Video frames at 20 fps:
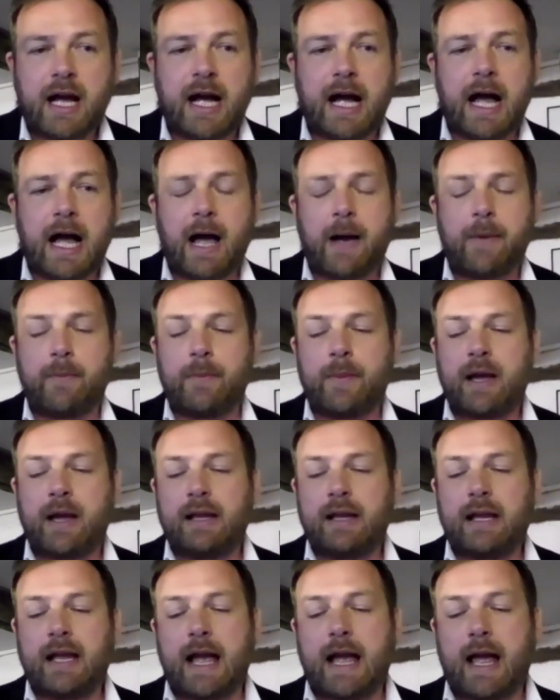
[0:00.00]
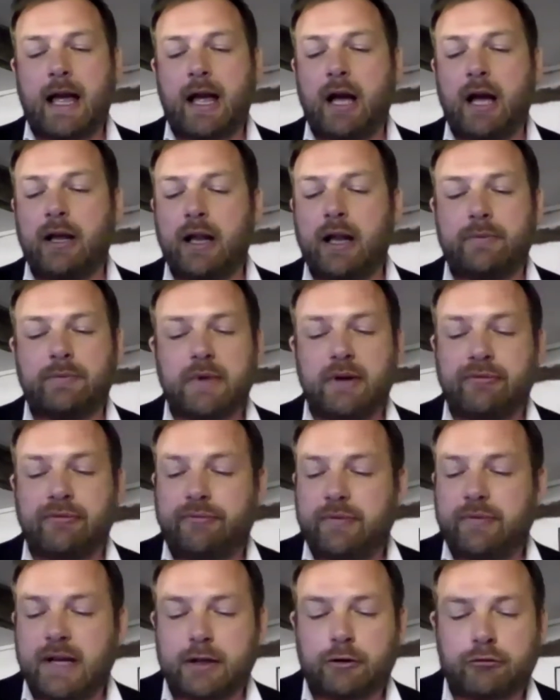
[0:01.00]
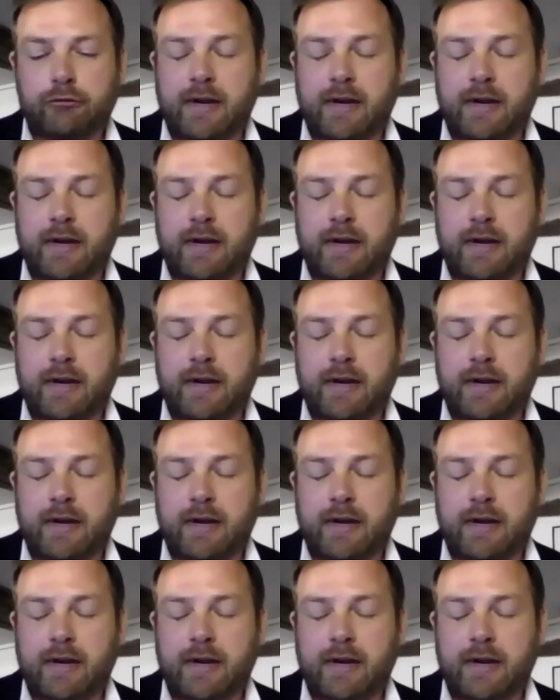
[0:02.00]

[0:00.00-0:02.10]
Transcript: A